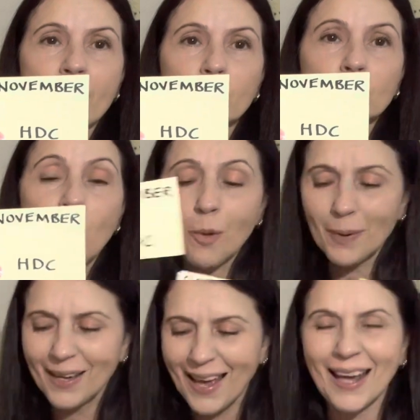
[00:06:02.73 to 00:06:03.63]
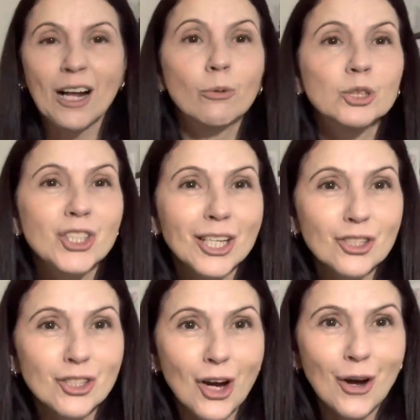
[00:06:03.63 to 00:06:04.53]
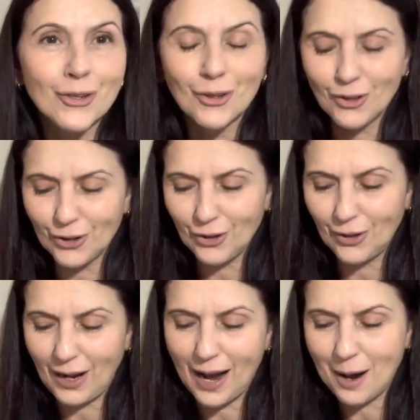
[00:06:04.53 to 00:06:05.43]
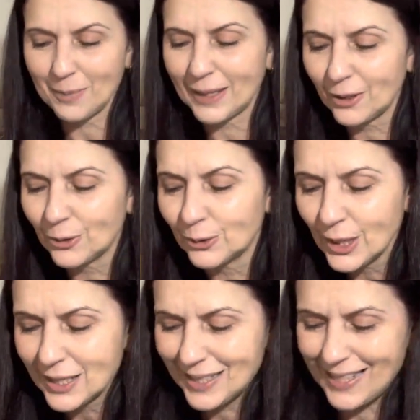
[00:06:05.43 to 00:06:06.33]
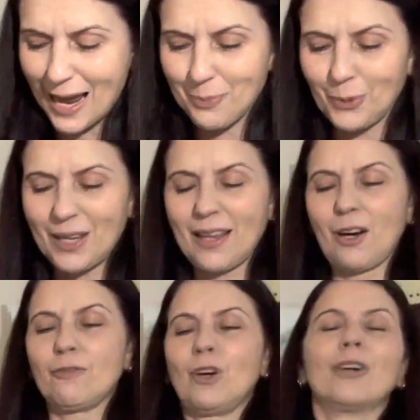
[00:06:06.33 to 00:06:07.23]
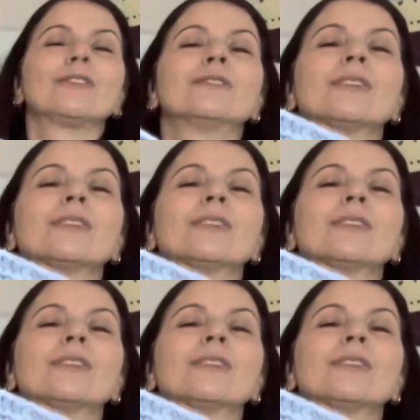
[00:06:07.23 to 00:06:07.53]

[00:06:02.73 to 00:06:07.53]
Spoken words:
on top, and I will just show you the little sample here that I've got.